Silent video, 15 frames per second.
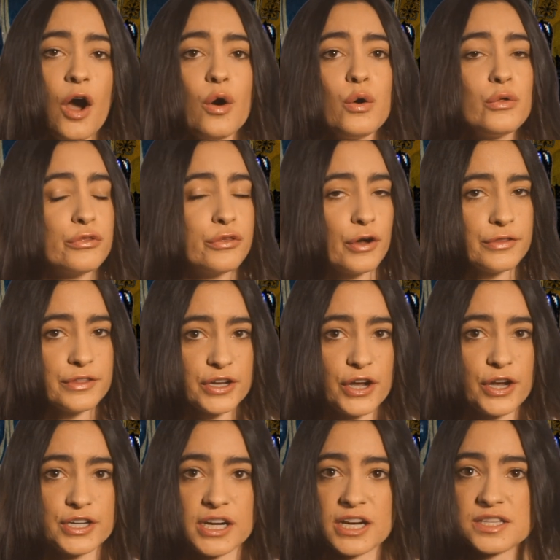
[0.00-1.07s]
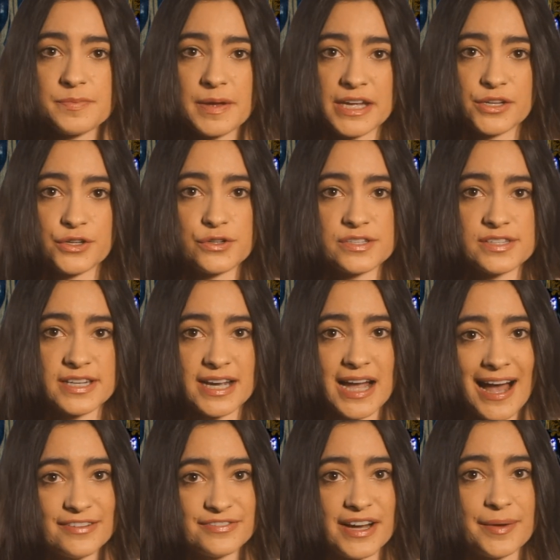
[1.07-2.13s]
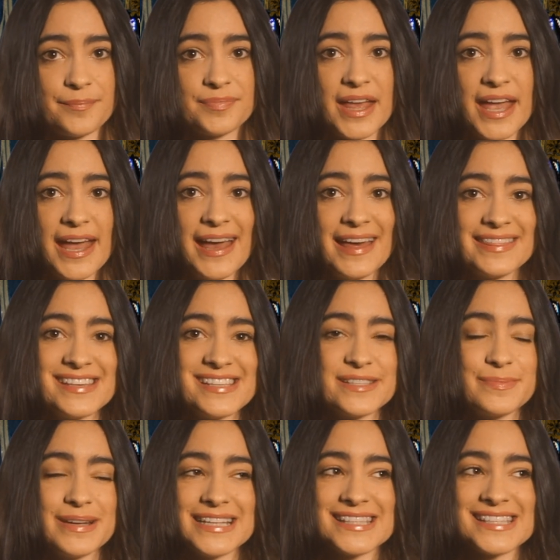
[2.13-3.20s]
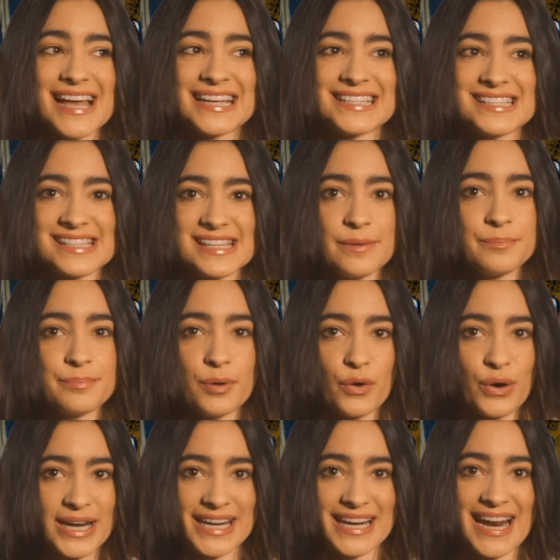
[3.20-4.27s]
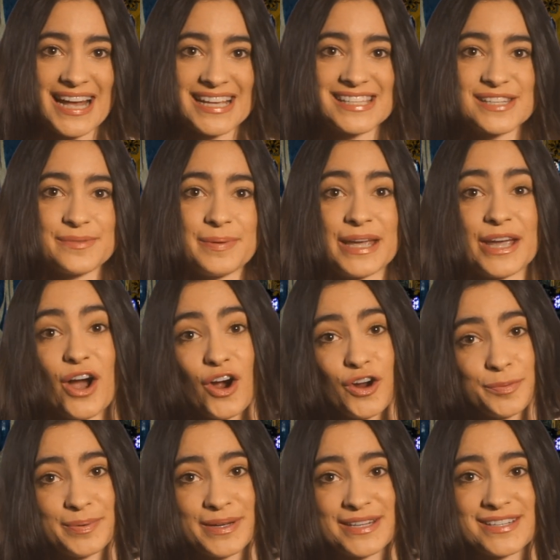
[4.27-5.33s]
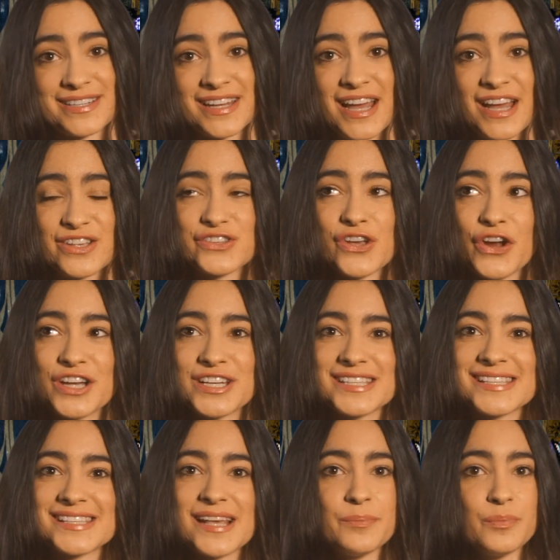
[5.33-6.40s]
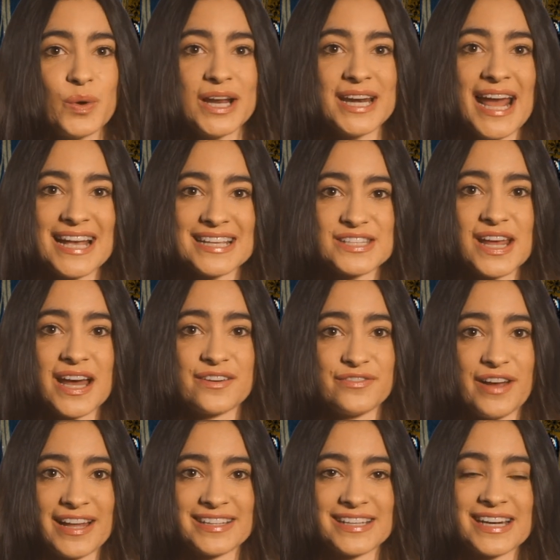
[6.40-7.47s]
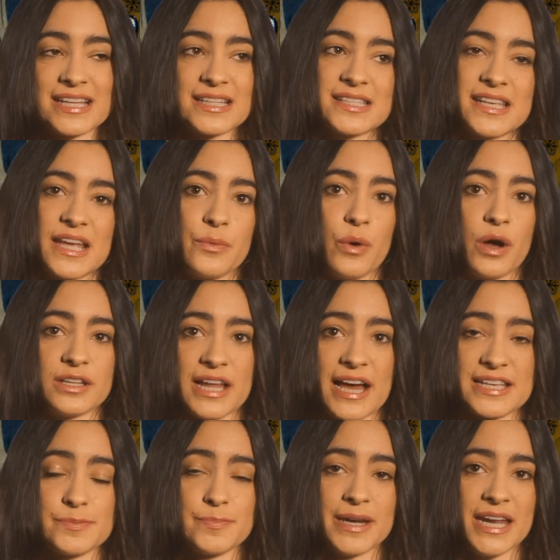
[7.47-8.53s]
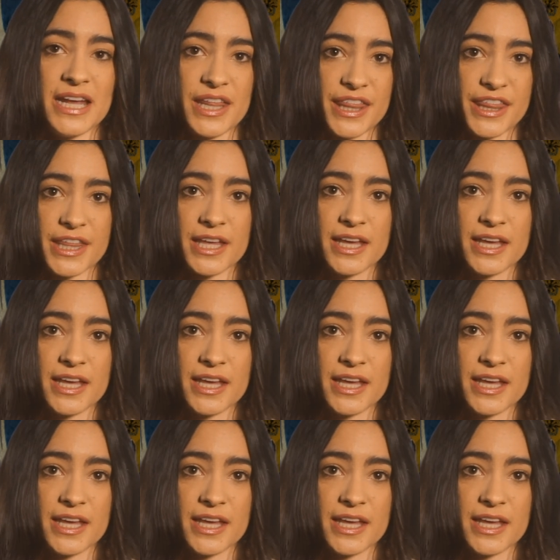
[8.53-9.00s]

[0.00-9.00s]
Although the curtain is being used to cover, This means at some point it has to be opened, so someone has to unveil it and see what lies beneath.